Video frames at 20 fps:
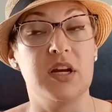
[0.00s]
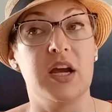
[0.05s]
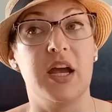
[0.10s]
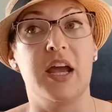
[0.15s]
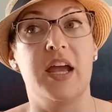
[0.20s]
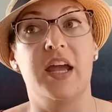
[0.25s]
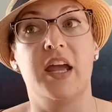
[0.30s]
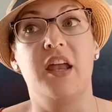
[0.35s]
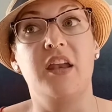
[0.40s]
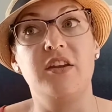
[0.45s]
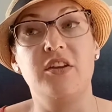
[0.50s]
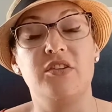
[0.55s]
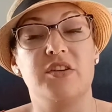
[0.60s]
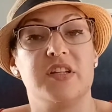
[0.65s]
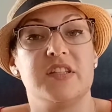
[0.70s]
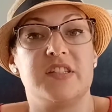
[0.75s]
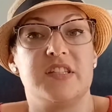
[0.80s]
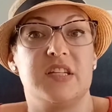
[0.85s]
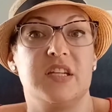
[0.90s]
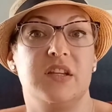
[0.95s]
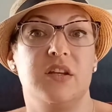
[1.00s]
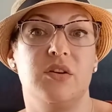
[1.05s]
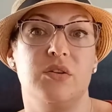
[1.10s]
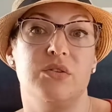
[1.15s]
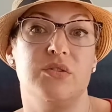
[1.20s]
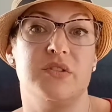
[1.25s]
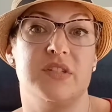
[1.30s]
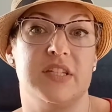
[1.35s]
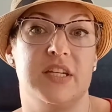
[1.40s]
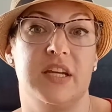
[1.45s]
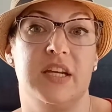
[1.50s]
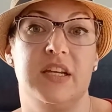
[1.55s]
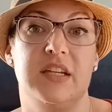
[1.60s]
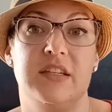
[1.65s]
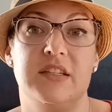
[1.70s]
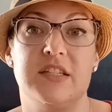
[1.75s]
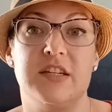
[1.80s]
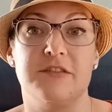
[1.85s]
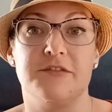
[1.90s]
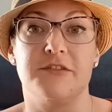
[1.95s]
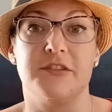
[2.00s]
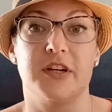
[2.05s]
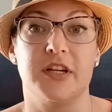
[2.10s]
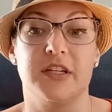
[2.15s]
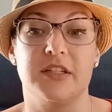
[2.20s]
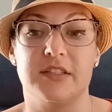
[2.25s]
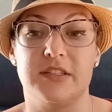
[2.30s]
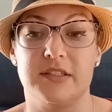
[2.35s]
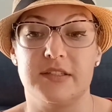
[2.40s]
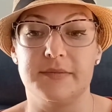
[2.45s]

and you can see those in different